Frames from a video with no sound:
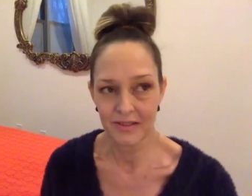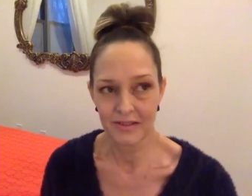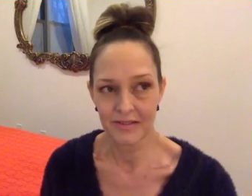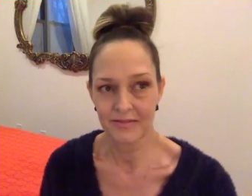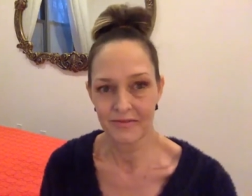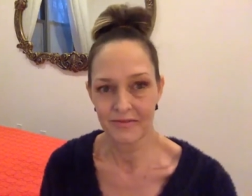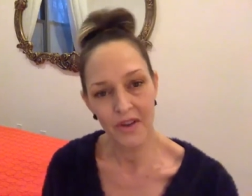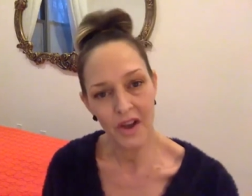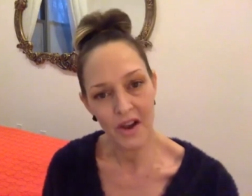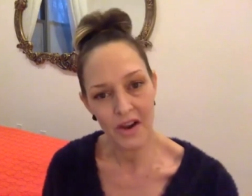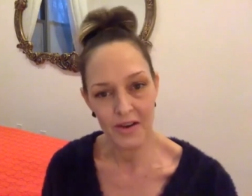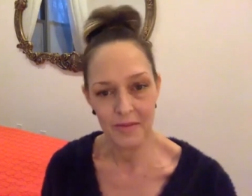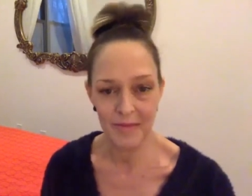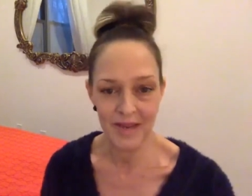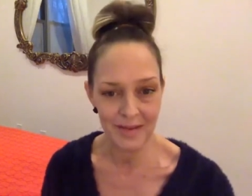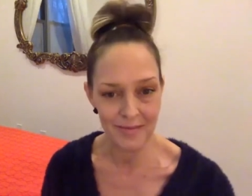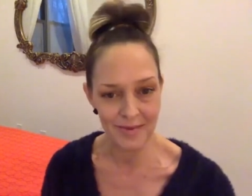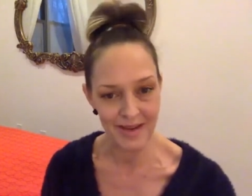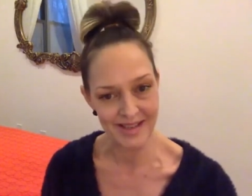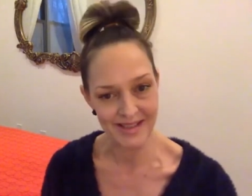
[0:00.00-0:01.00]
fuck
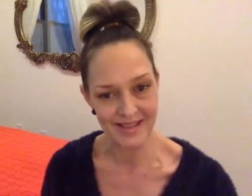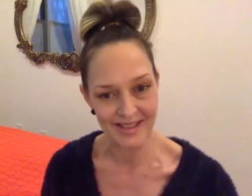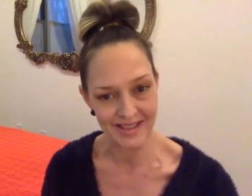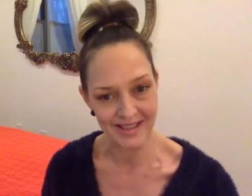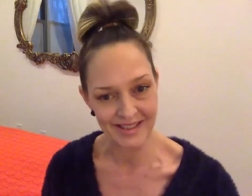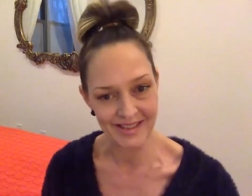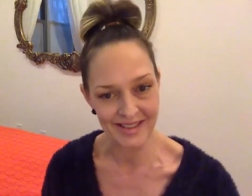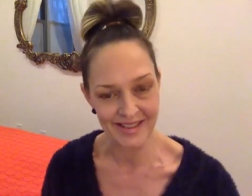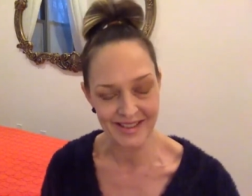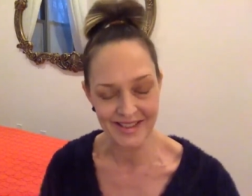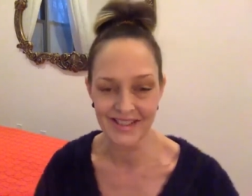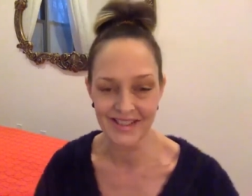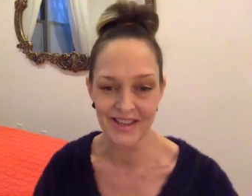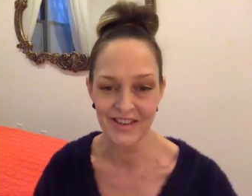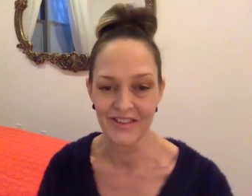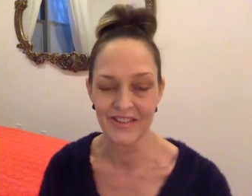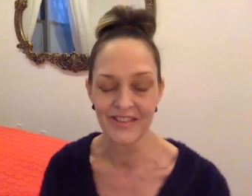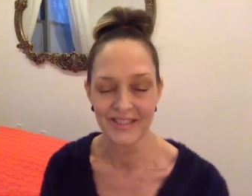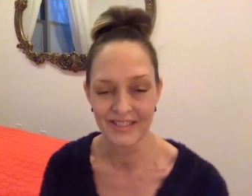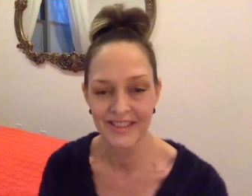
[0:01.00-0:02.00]
me, basically.
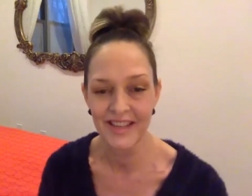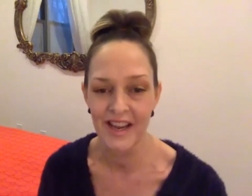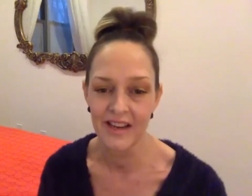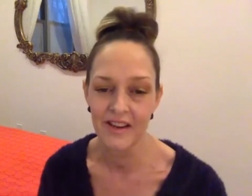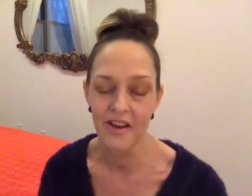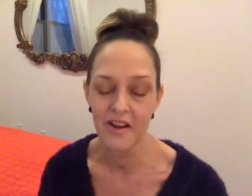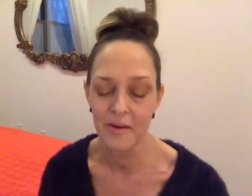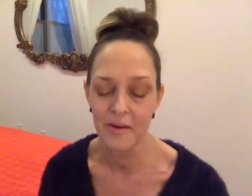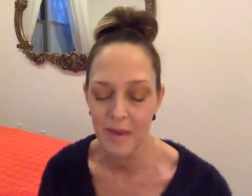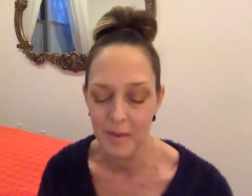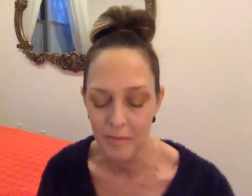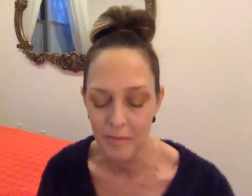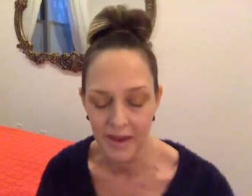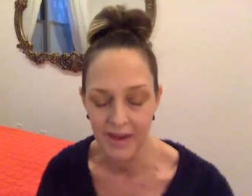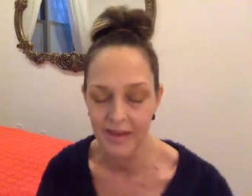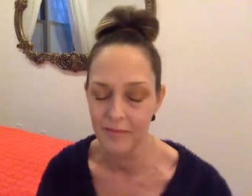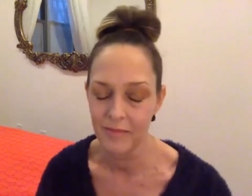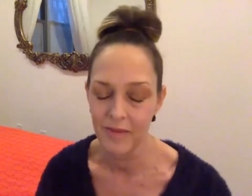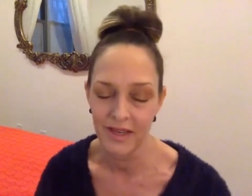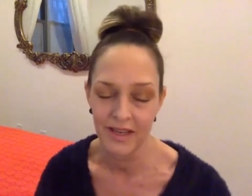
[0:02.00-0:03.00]
So yeah, I got on my
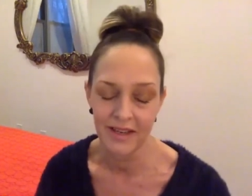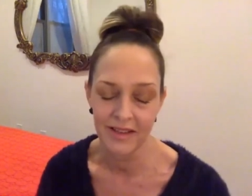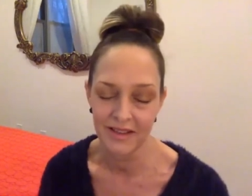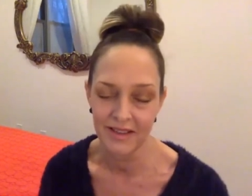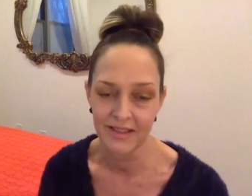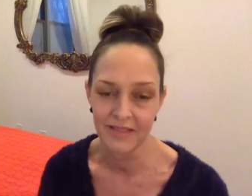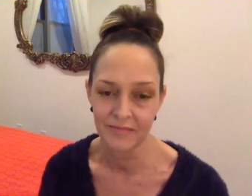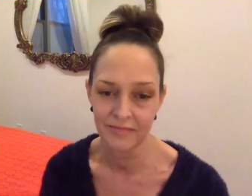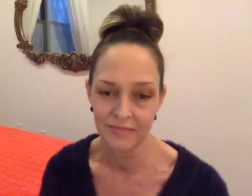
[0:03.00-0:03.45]
bike immediately.